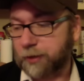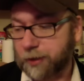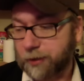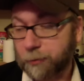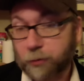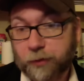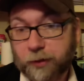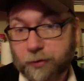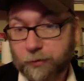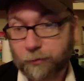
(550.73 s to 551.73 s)
And
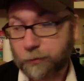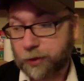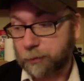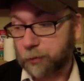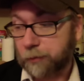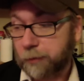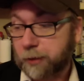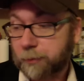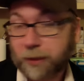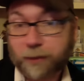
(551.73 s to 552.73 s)
the recent movie
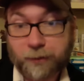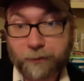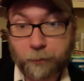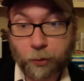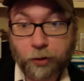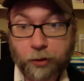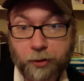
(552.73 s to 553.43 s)
makes me love it even more.